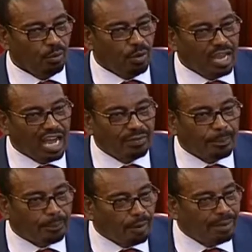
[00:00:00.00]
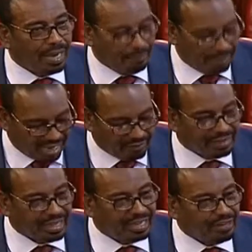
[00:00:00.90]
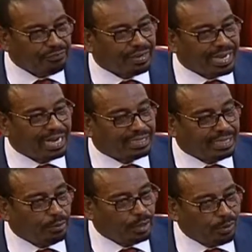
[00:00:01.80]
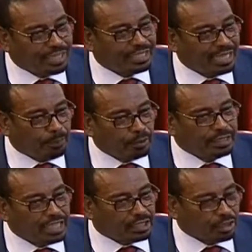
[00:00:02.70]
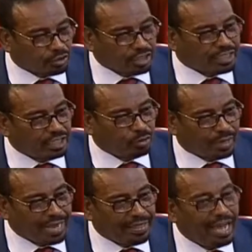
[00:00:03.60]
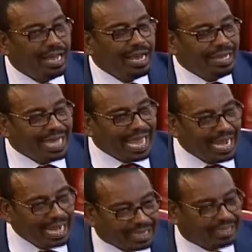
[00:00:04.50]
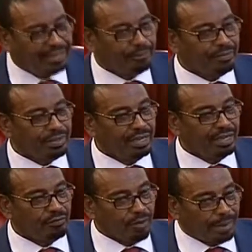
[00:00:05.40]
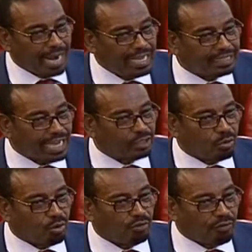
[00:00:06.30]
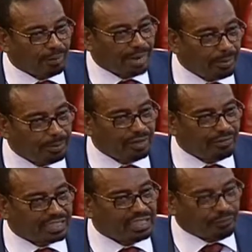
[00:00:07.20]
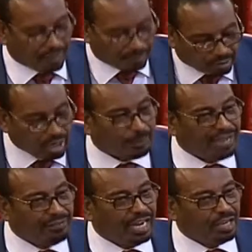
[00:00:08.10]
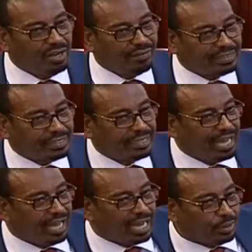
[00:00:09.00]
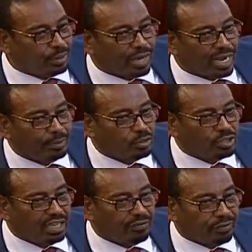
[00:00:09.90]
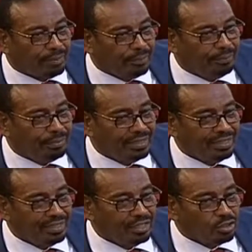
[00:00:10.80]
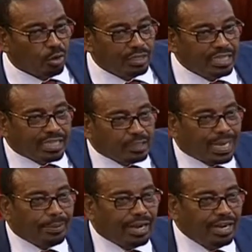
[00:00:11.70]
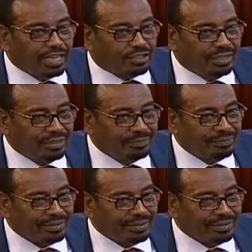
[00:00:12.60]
We have a problem. Even the difficulty with which they put these resources together, the elite, from Alliance High School, from Nairobi University, from the top Ivy League universities are the ones who are coming to steal from them. So this has become an industry.